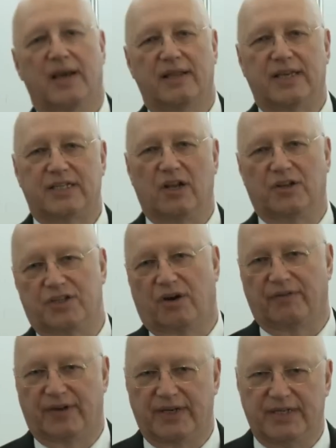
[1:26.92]
There's lots
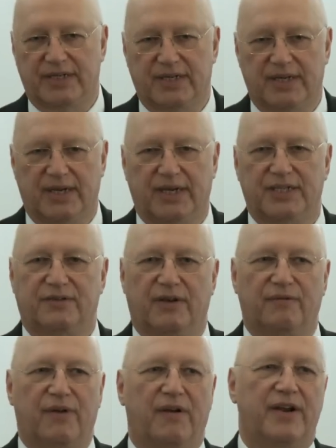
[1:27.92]
of it. It's
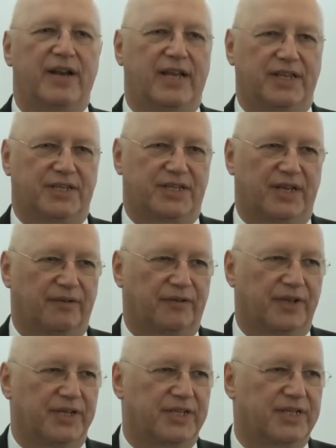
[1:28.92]
very near the
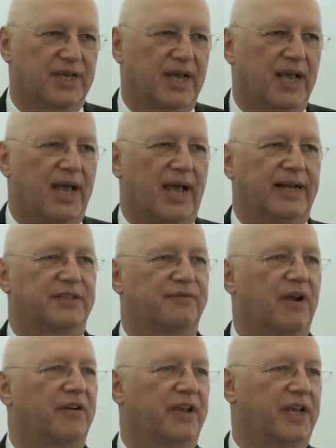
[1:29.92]
surface, and it's
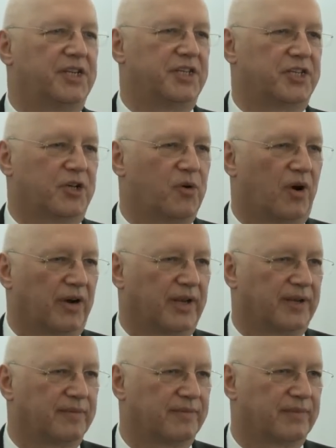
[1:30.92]
very easy to quarry.
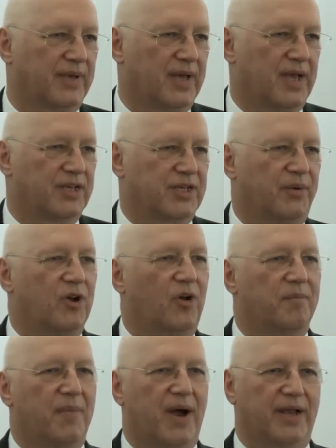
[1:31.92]
So we're
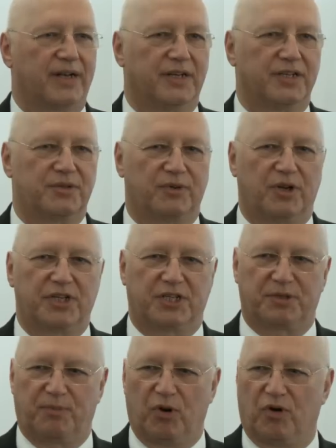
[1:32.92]
not miners, we're not
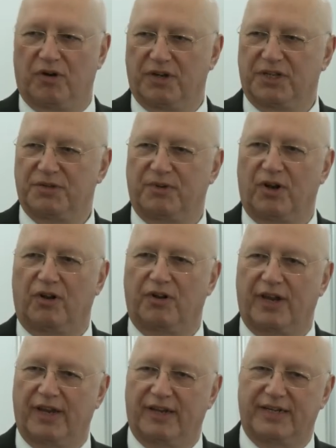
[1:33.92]
explorers, we're not
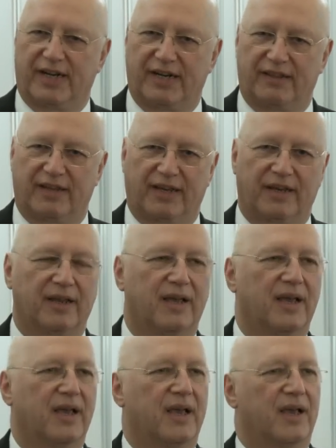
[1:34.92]
looking at anything,
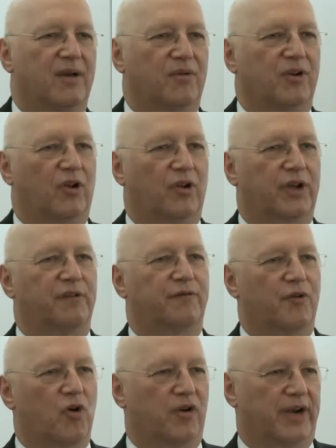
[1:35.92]
we're not looking
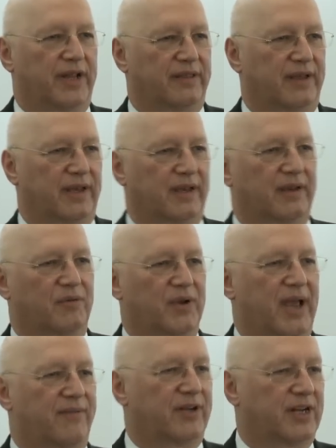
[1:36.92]
for anything. We
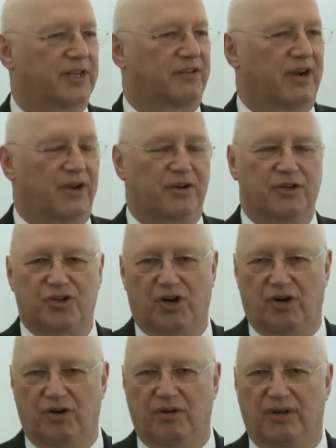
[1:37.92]
have it under our
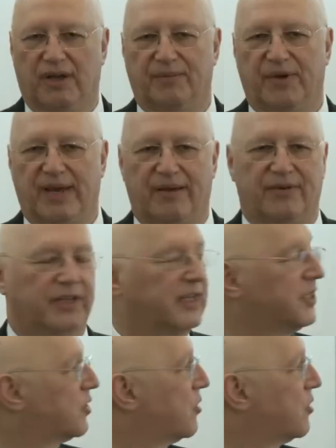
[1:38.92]
control, and we have it in these